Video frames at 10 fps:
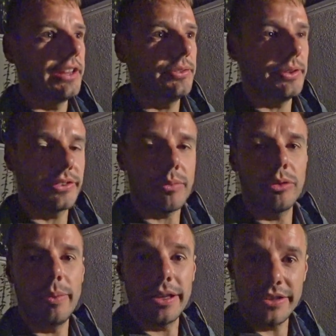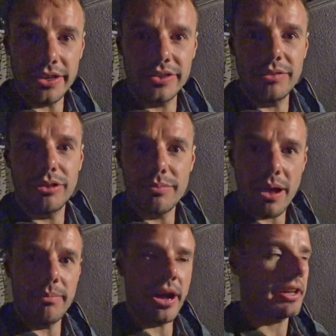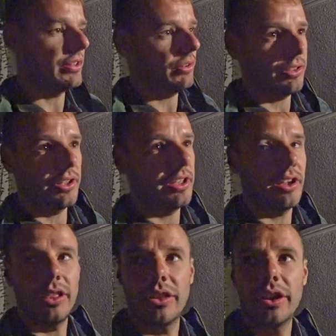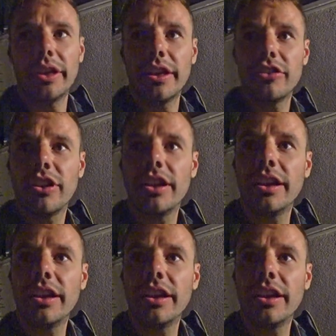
to Istanbul by taxi with my bike and all the luggage.